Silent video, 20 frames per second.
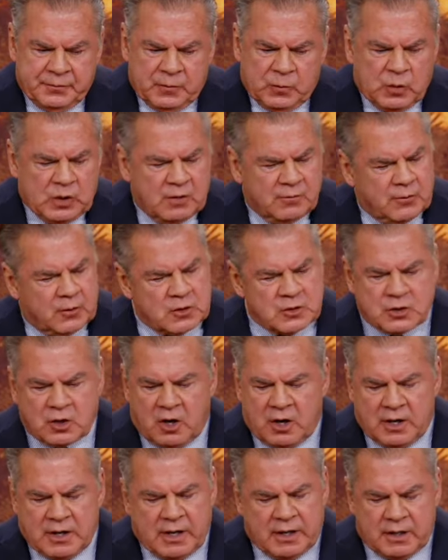When I first
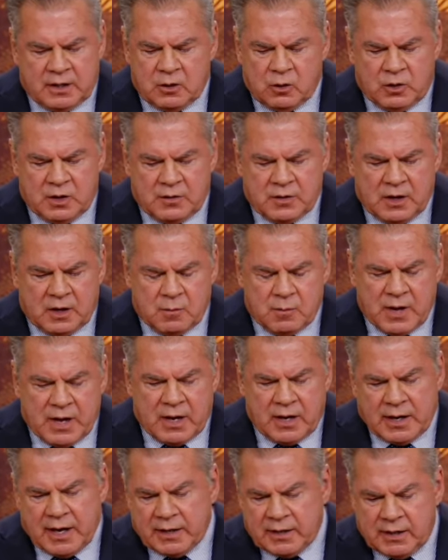started, I didn't know anything
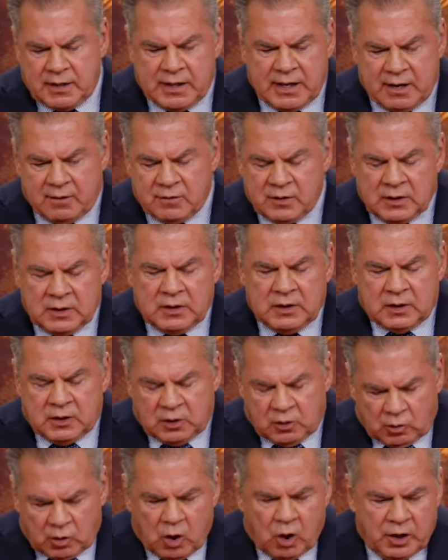about it. I did have,
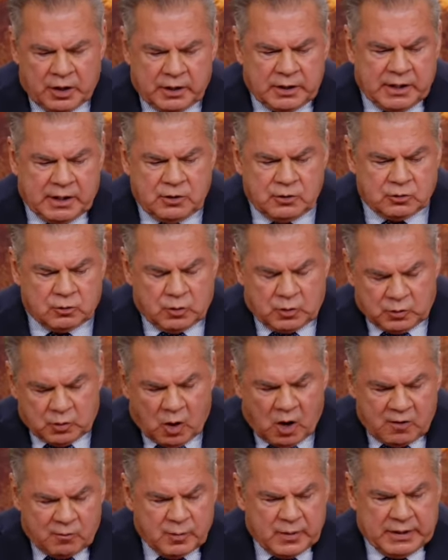you know, guardian
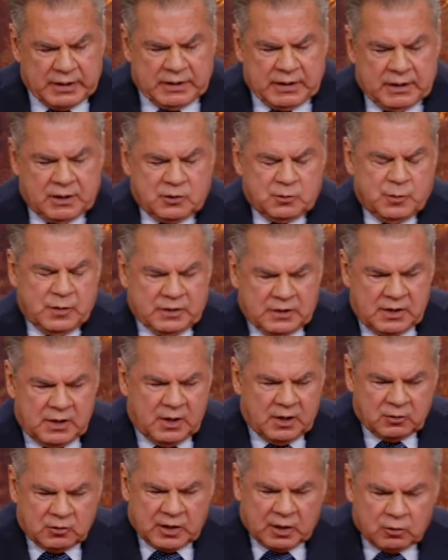angel, everybody gets. But
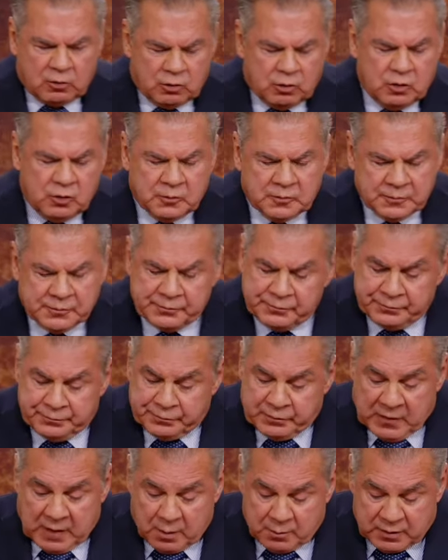then as I grew,
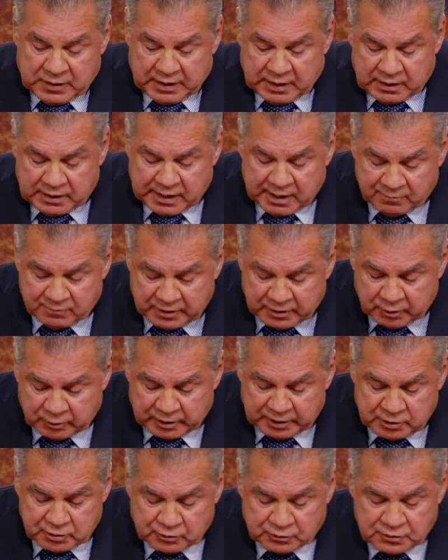I began to have other
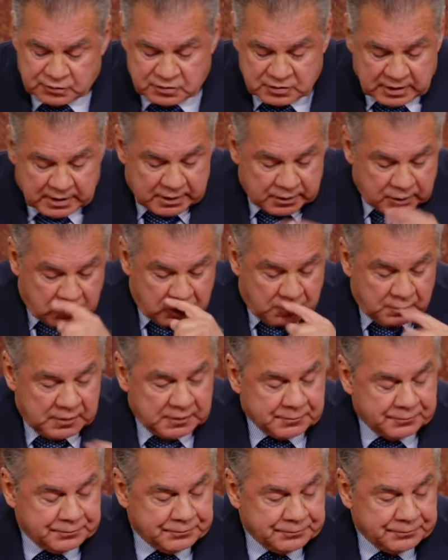angels assigned to me.